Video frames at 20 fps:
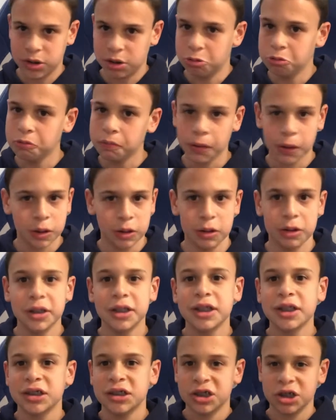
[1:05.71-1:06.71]
Jimmy
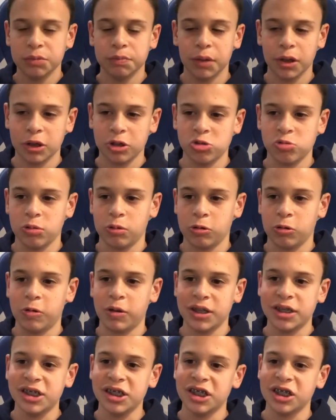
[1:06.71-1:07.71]
Butler's been
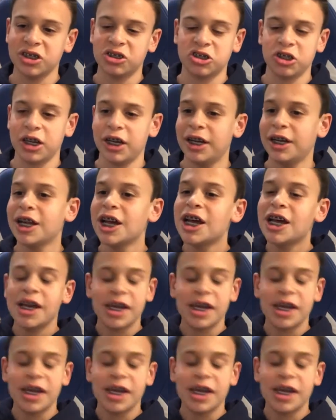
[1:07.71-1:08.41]
requesting a trade.